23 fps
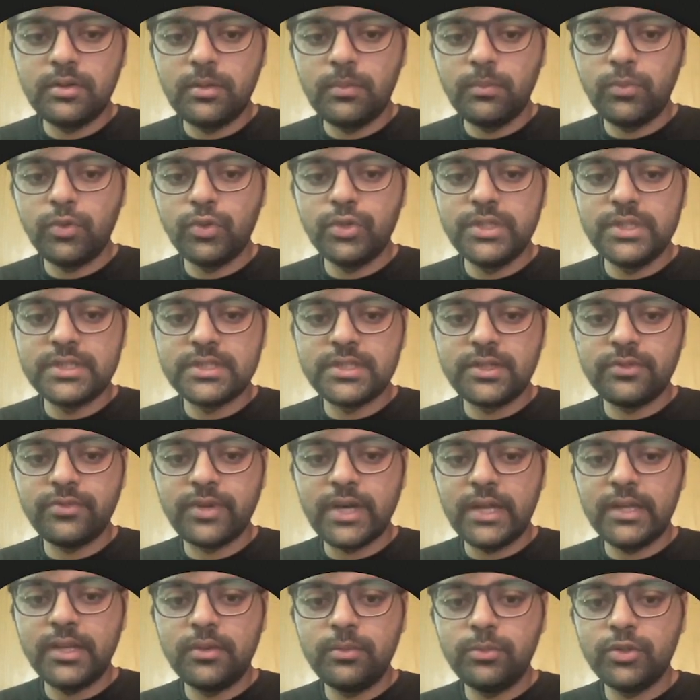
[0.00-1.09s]
position,
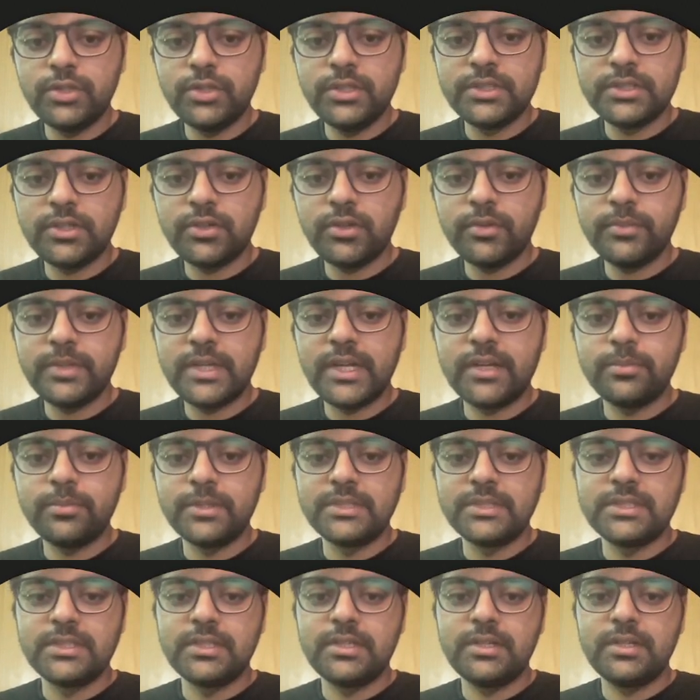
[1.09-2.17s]
final position of that
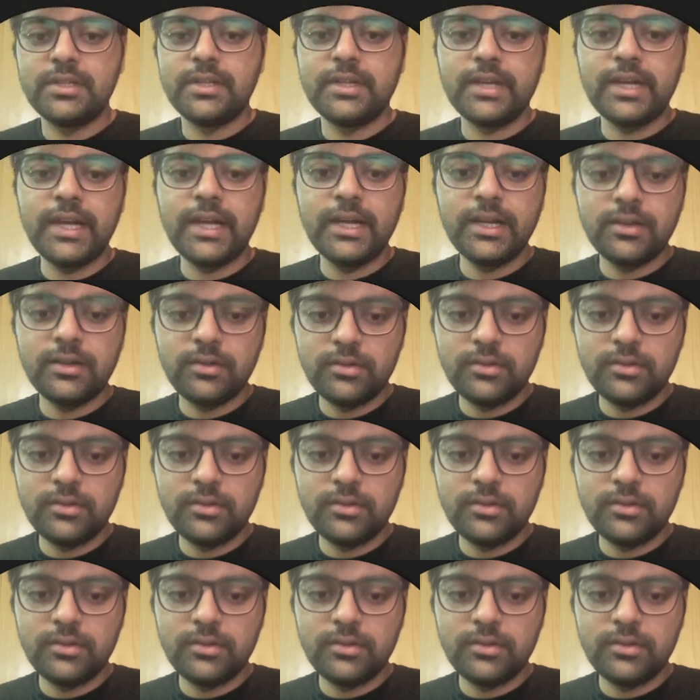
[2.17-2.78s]
person, right?